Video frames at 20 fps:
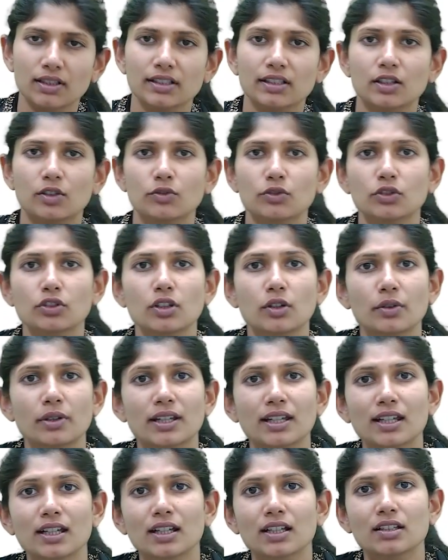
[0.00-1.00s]
Kafur, now
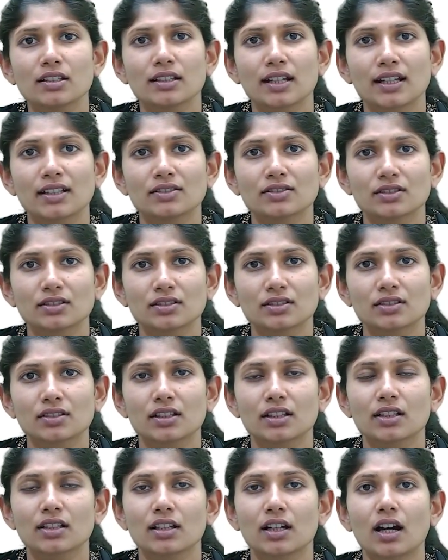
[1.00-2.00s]
he raises
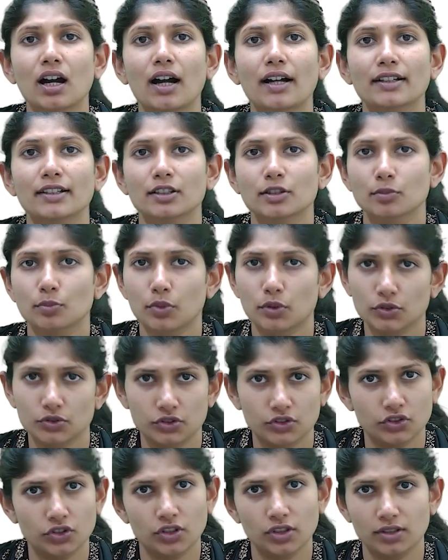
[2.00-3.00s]
in a higher
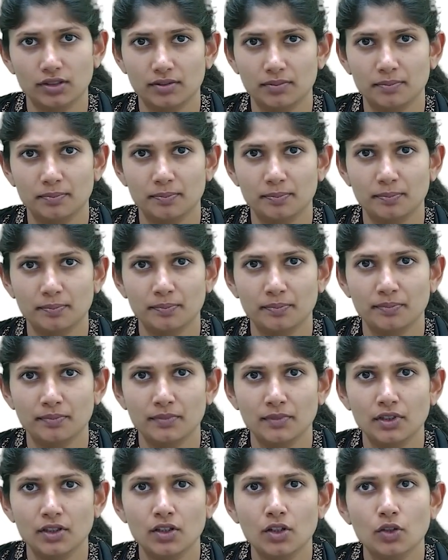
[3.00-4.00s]
position.
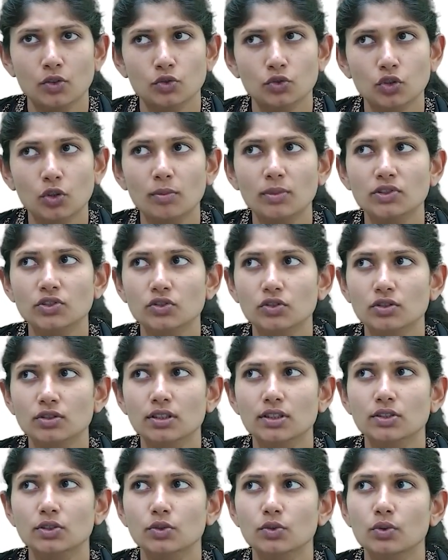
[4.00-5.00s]
So much so
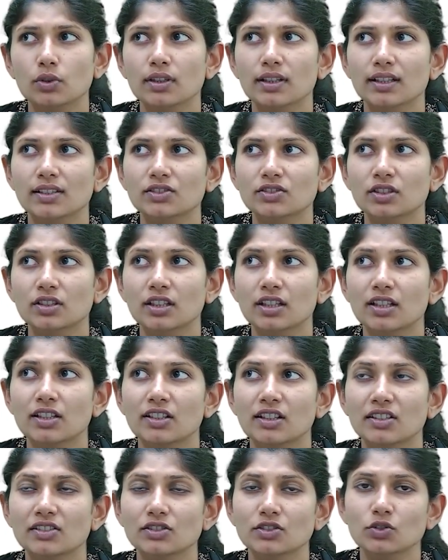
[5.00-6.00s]
that to an extent he
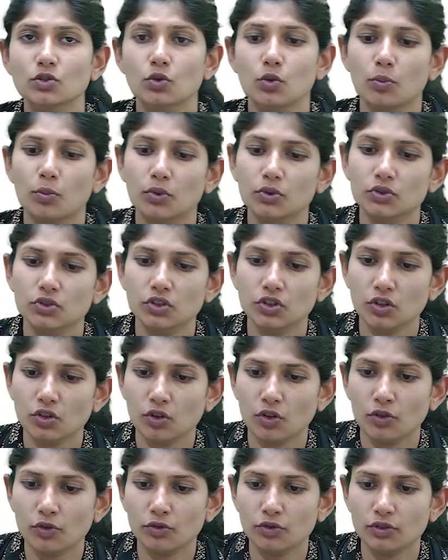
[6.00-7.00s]
raises to a position
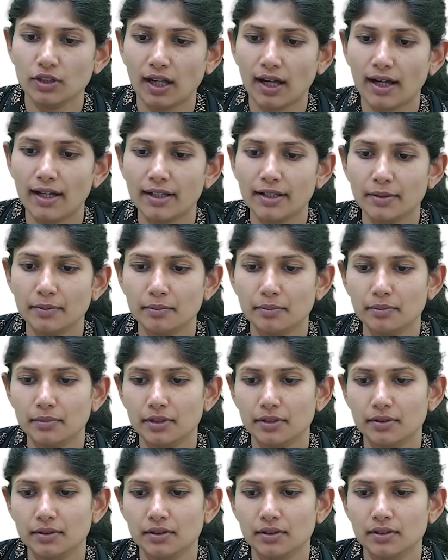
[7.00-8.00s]
of Naib.
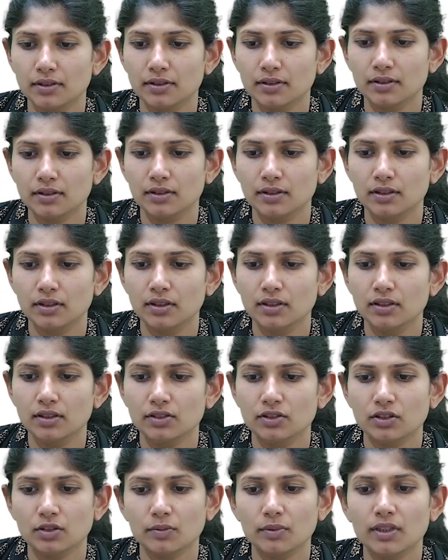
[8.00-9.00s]

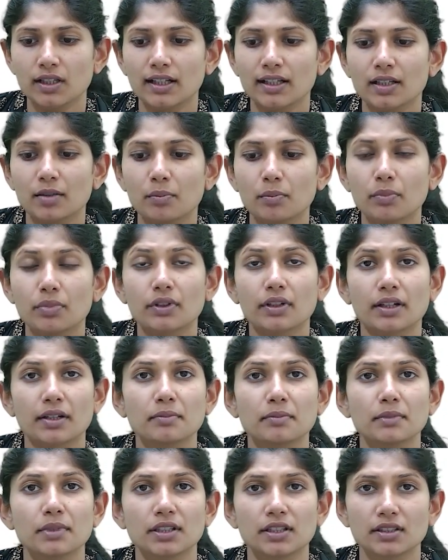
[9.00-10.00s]
Somewhere like a
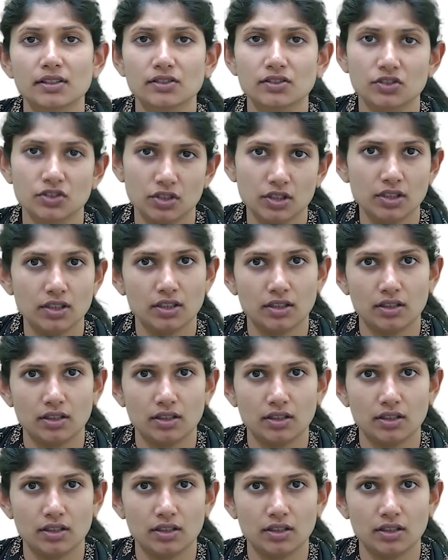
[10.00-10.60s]
prime minister.